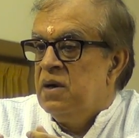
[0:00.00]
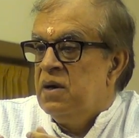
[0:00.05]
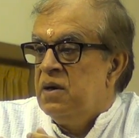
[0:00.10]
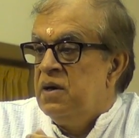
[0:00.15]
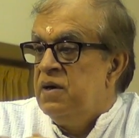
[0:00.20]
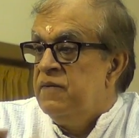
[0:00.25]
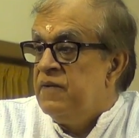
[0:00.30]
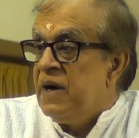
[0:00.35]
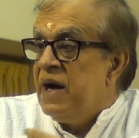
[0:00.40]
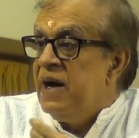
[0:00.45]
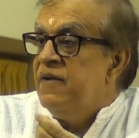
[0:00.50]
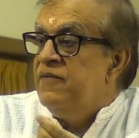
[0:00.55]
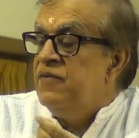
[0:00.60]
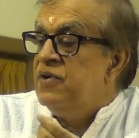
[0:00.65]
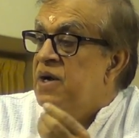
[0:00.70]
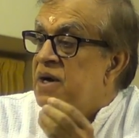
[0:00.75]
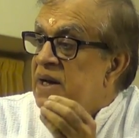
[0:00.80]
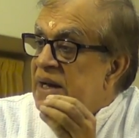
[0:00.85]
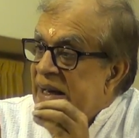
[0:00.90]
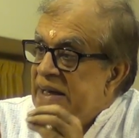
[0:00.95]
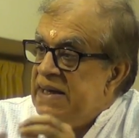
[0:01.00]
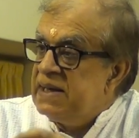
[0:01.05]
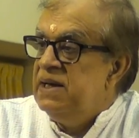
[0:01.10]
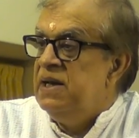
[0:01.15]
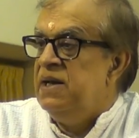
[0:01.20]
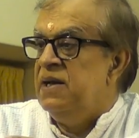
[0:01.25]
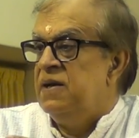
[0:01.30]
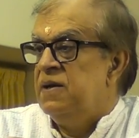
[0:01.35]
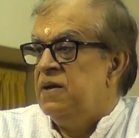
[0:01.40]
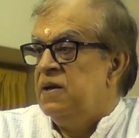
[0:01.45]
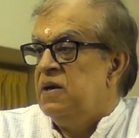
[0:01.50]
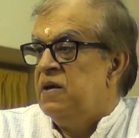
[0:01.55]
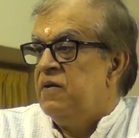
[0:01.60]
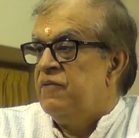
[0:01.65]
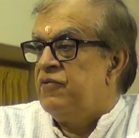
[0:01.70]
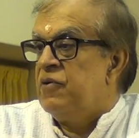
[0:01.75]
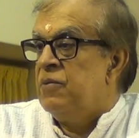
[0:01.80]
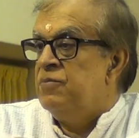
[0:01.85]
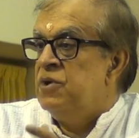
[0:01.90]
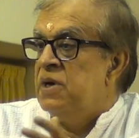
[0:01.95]
revived correctly
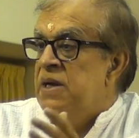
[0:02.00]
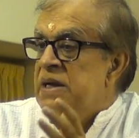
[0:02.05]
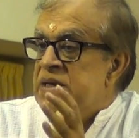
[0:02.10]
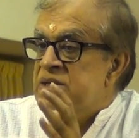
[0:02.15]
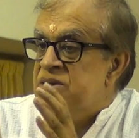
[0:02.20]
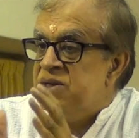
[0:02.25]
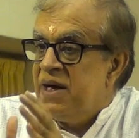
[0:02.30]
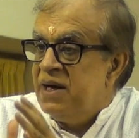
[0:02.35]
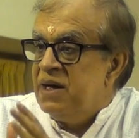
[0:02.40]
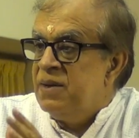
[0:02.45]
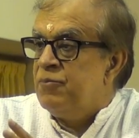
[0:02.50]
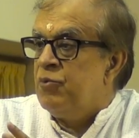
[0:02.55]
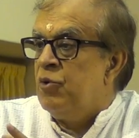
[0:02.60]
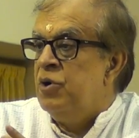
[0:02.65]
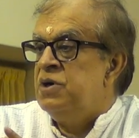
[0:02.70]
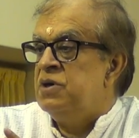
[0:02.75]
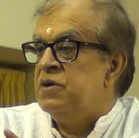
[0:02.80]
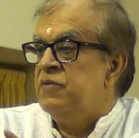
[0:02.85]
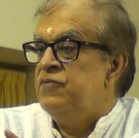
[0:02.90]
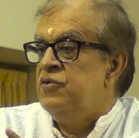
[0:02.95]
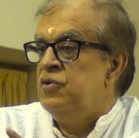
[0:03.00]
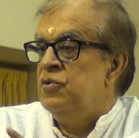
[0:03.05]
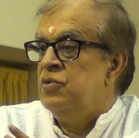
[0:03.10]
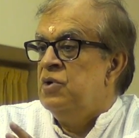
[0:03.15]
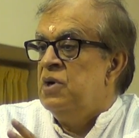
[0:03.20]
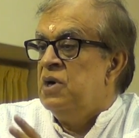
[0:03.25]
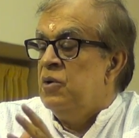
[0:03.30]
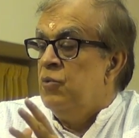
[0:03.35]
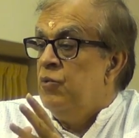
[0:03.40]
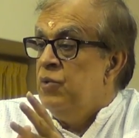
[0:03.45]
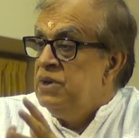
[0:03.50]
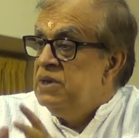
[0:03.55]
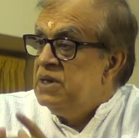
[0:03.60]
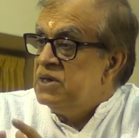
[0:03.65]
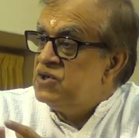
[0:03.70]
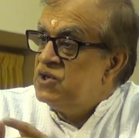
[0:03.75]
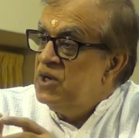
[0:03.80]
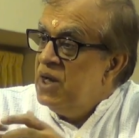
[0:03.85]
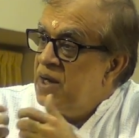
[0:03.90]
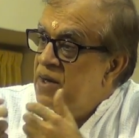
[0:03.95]
from the insider point of view, with
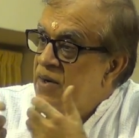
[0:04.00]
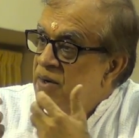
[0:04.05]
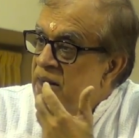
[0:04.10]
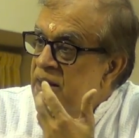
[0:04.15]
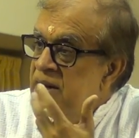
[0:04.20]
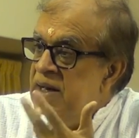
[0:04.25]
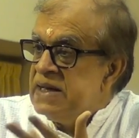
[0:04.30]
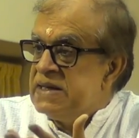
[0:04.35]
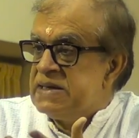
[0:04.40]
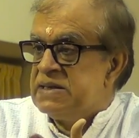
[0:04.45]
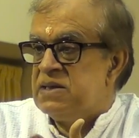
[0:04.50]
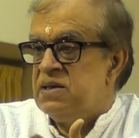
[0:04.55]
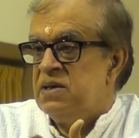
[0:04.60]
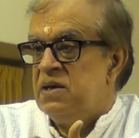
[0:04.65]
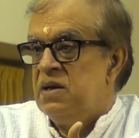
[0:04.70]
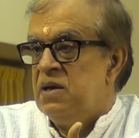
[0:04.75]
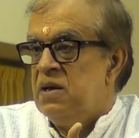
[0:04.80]
the sacredness